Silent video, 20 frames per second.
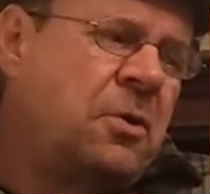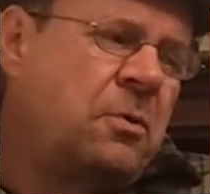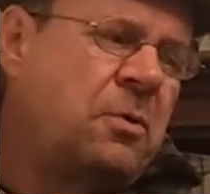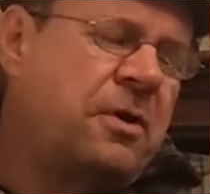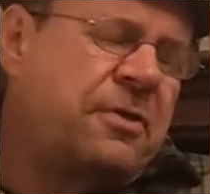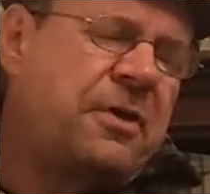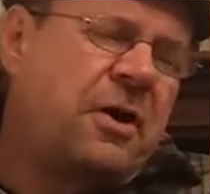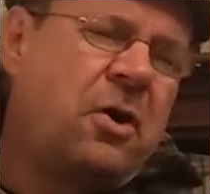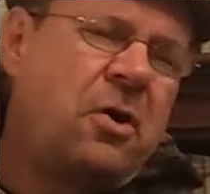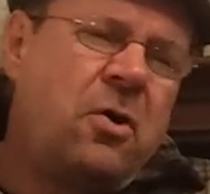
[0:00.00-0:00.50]

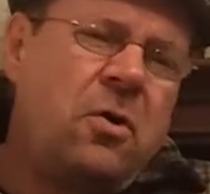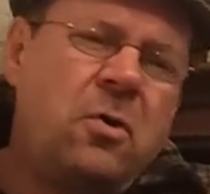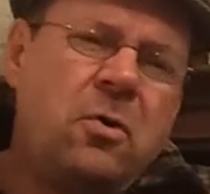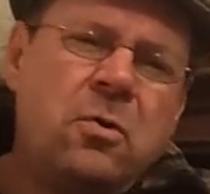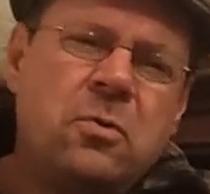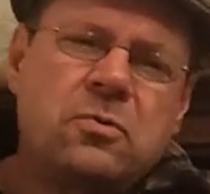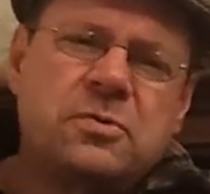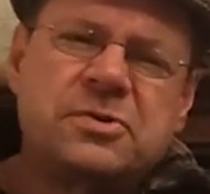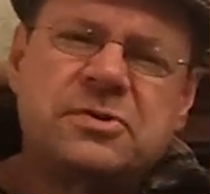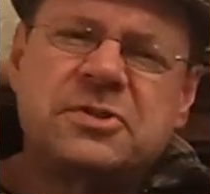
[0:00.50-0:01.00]
with a
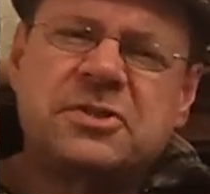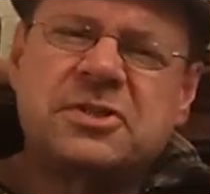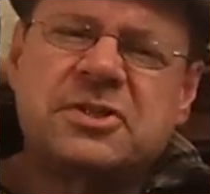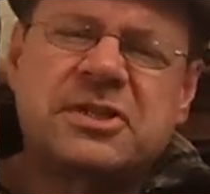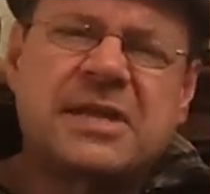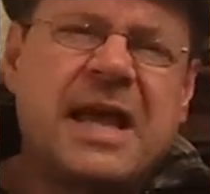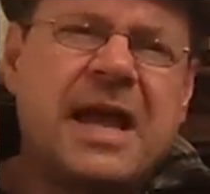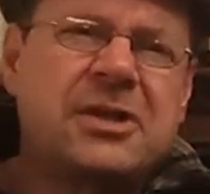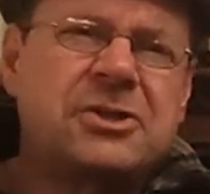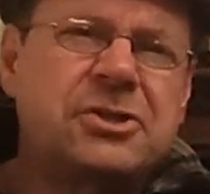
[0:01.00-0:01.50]
whole
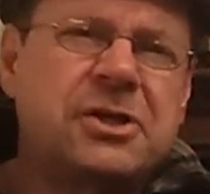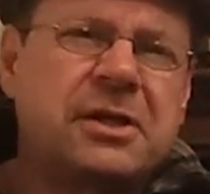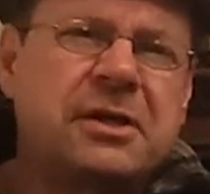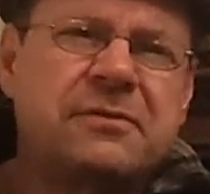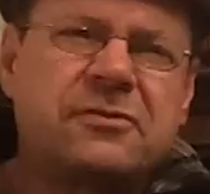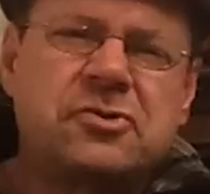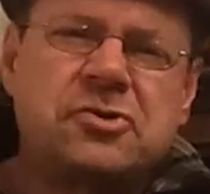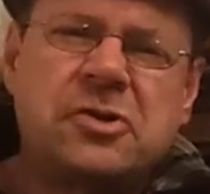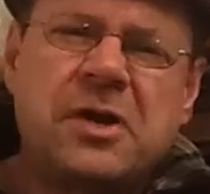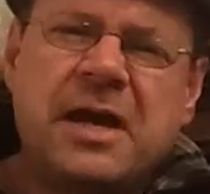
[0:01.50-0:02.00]
scattering
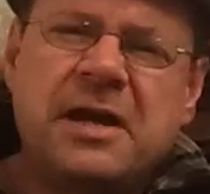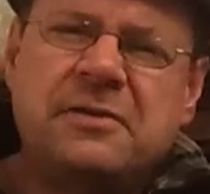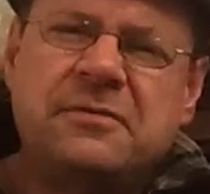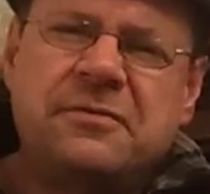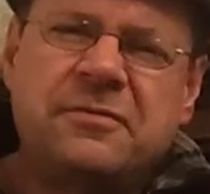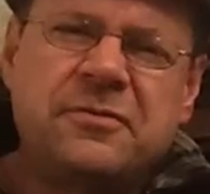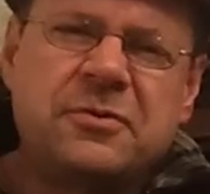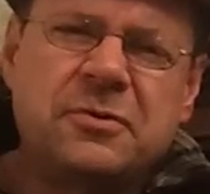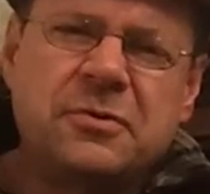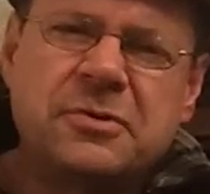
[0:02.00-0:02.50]
of dried
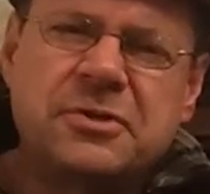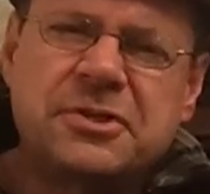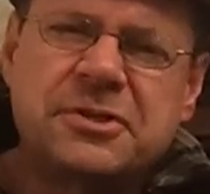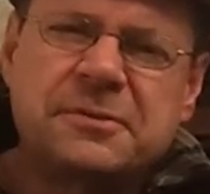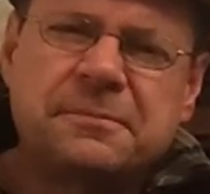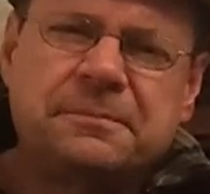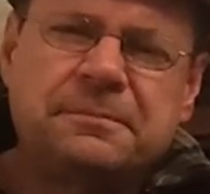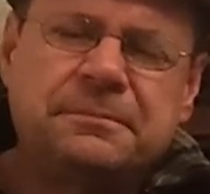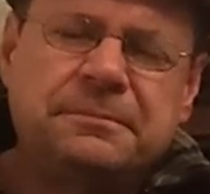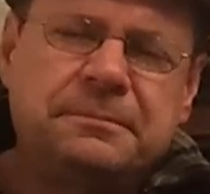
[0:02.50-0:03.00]

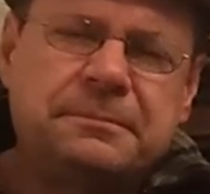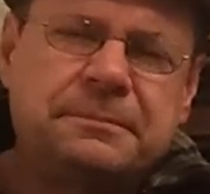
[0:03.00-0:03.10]
fruits.